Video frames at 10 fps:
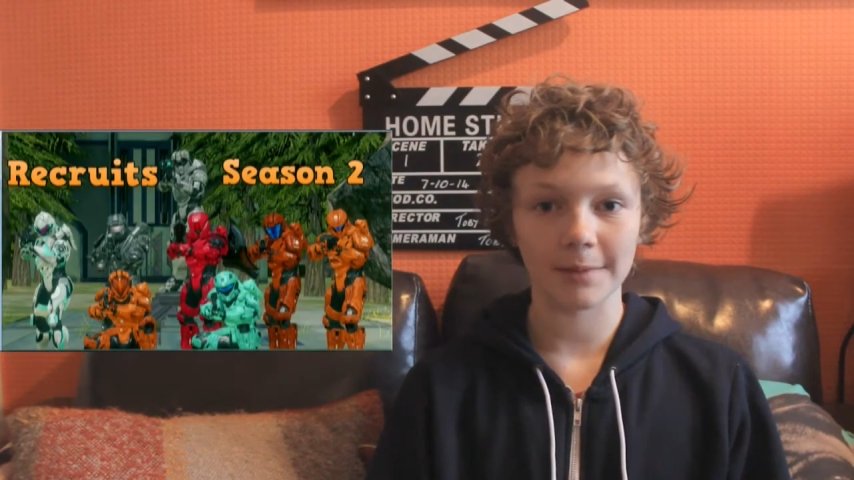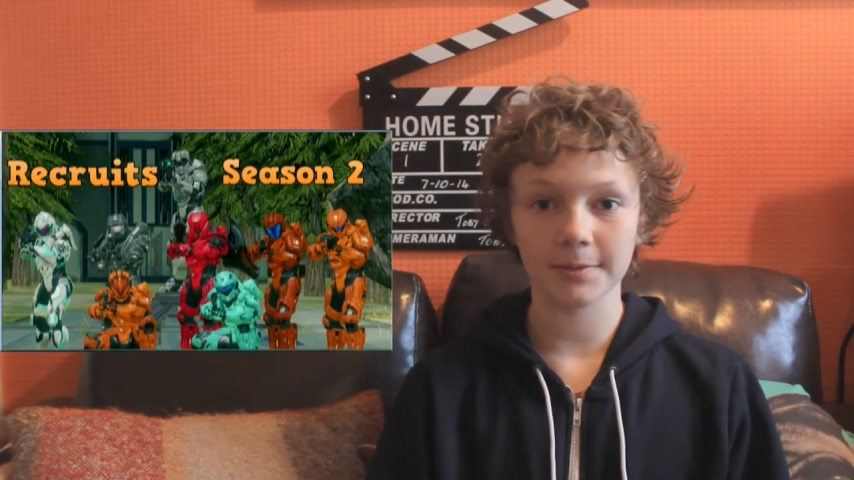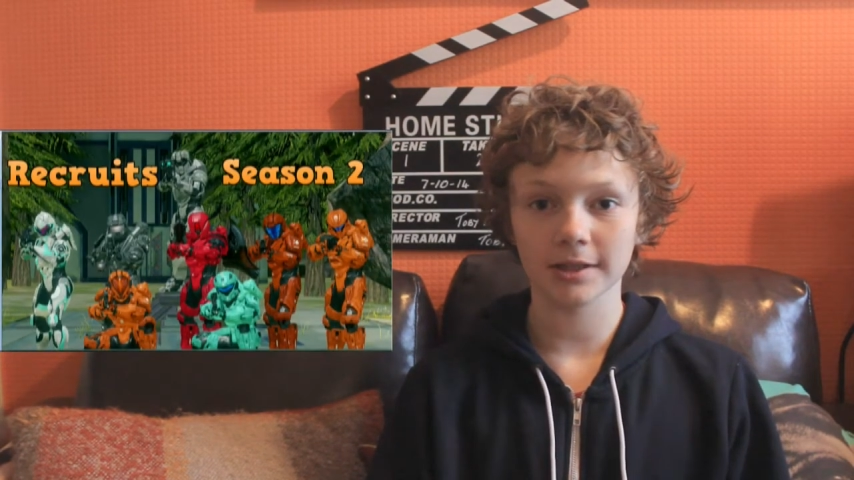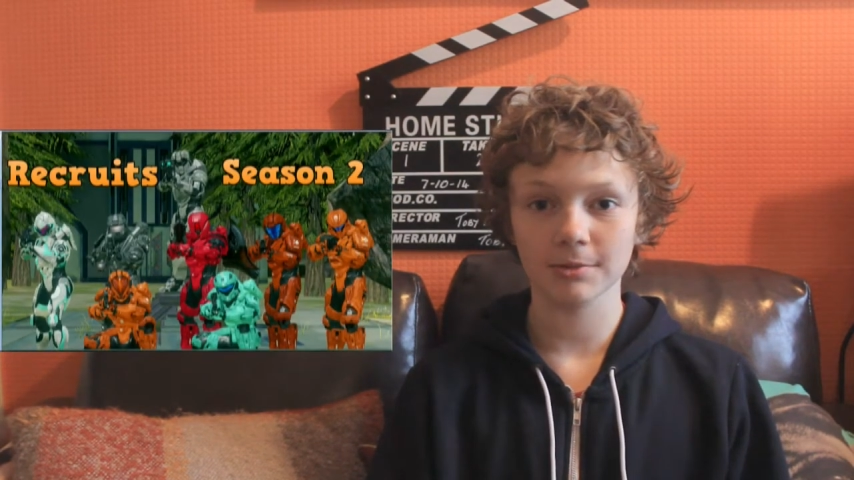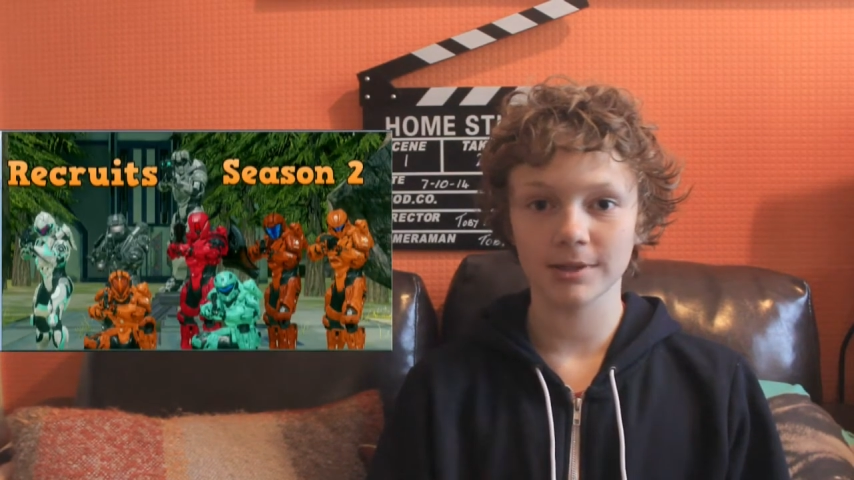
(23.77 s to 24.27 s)

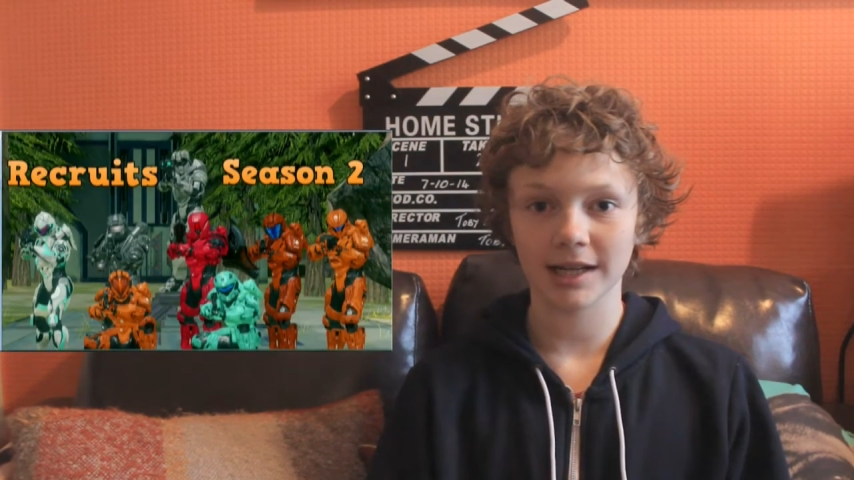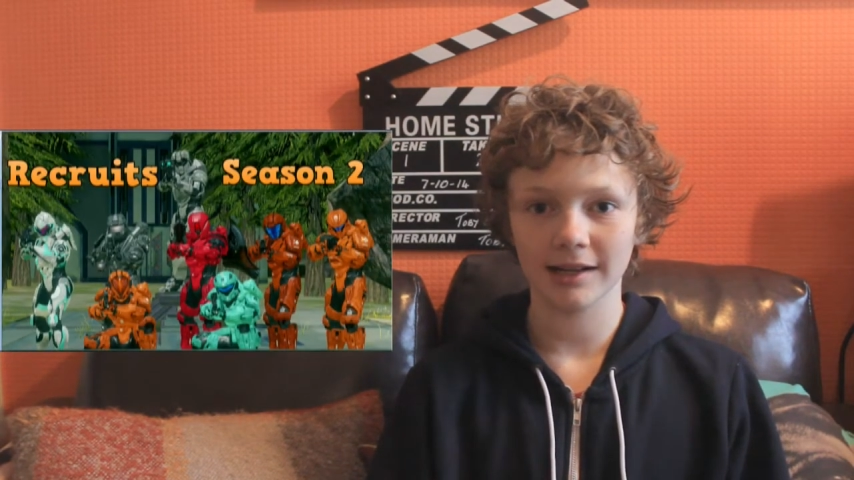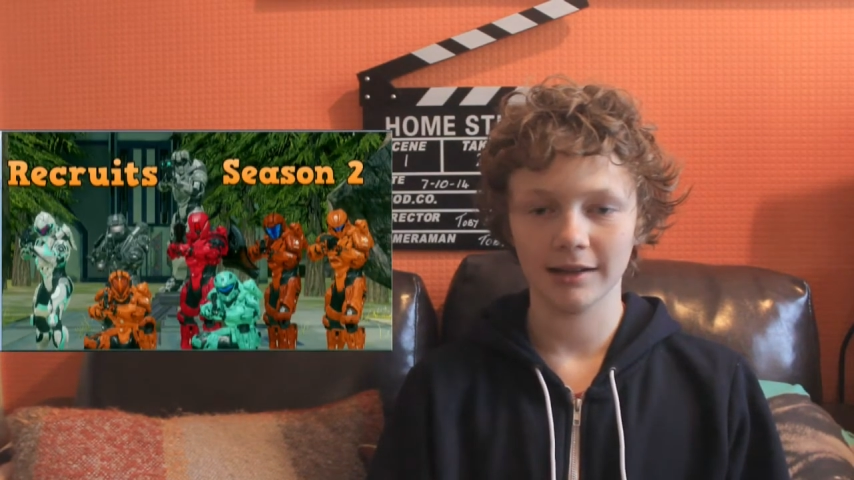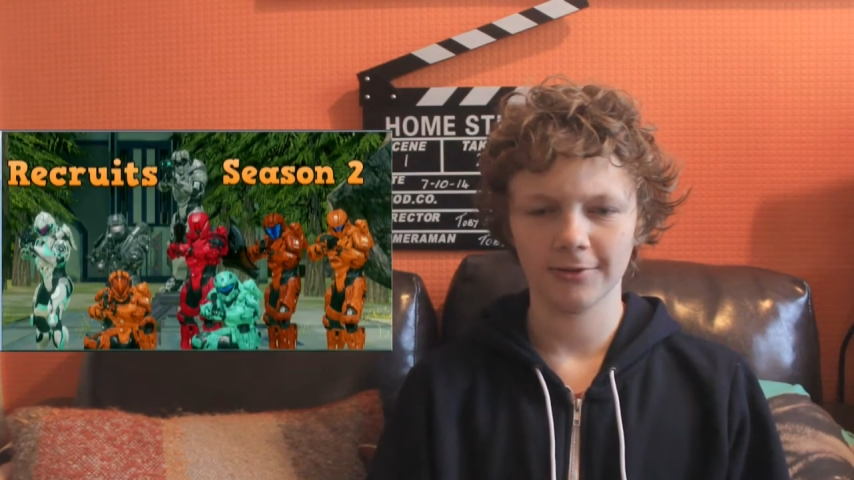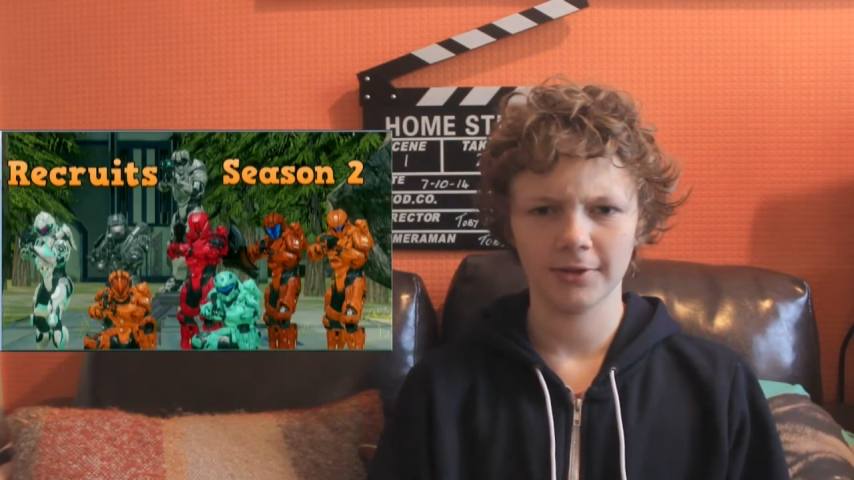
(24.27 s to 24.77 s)
Episode
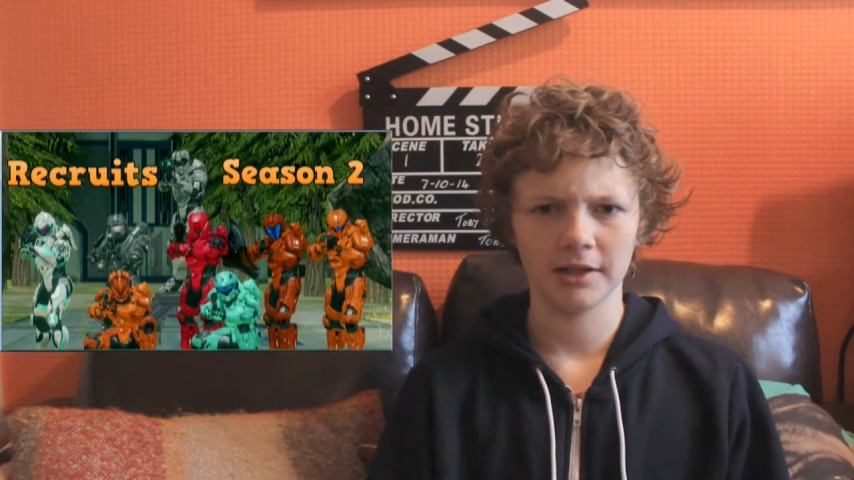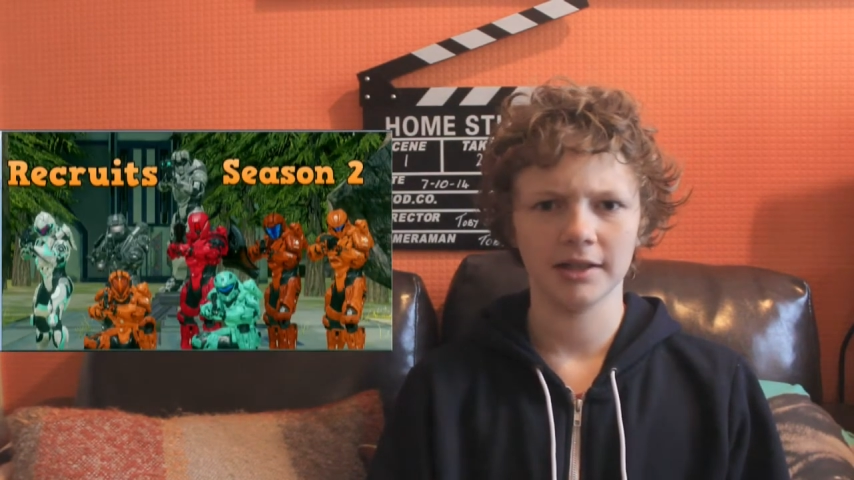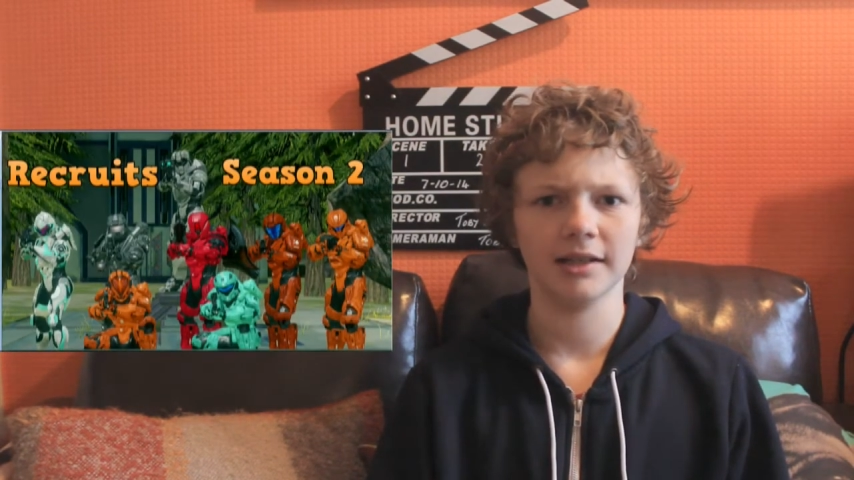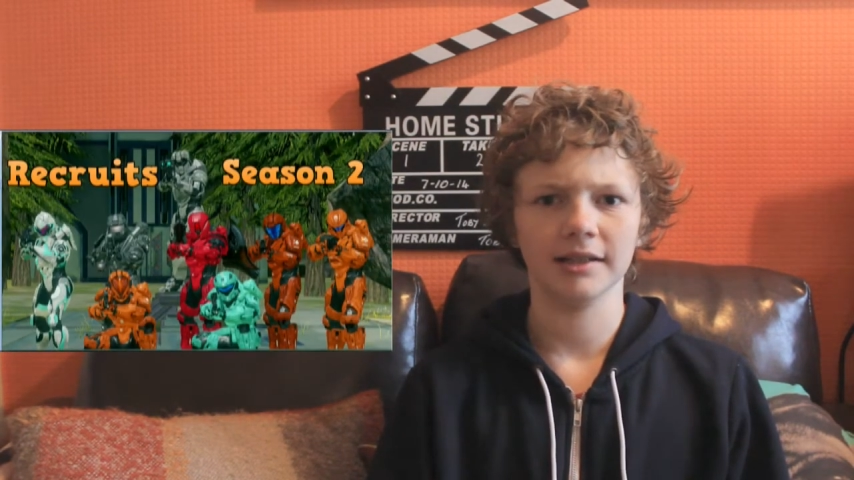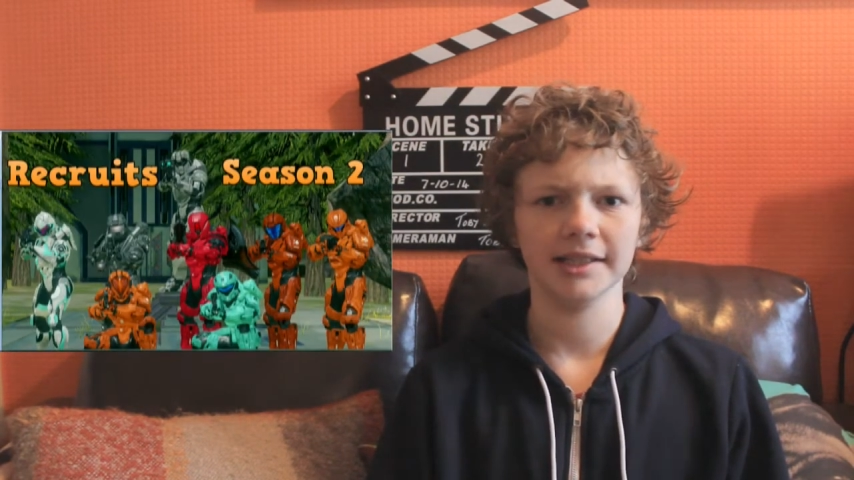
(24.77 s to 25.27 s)
10, the
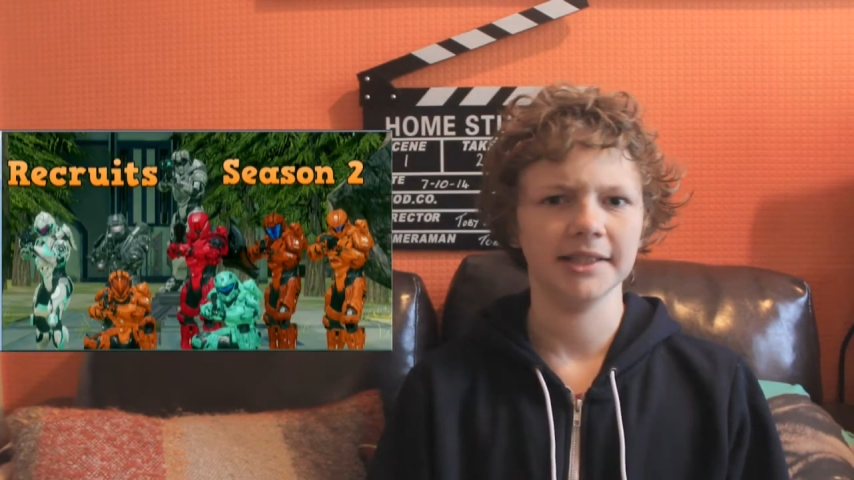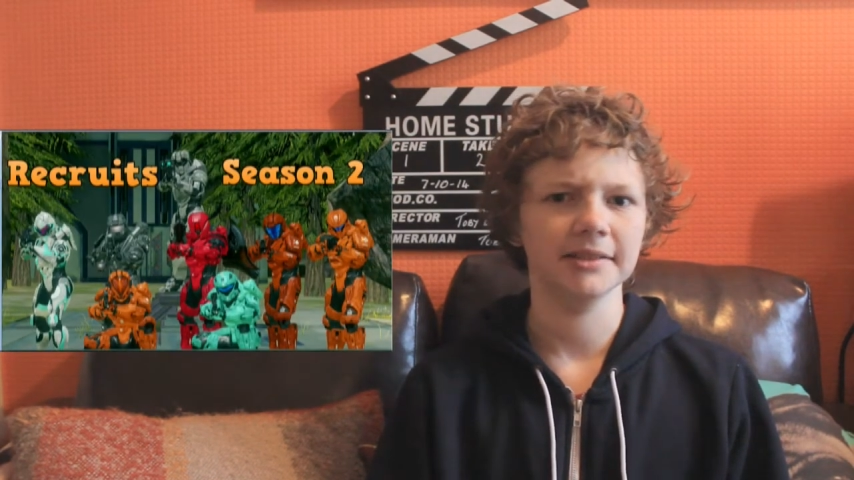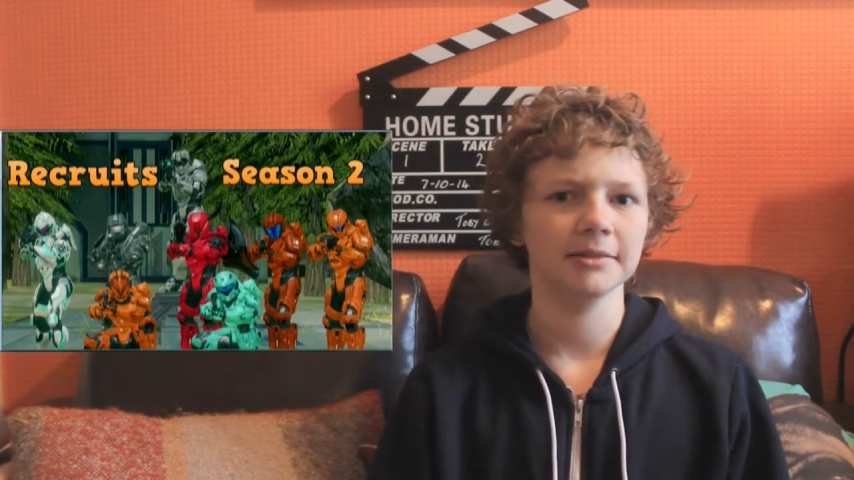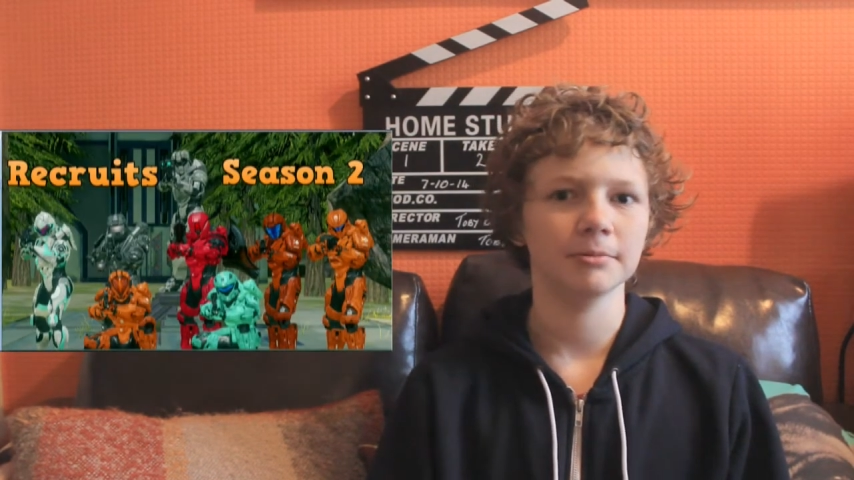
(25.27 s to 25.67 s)
finale.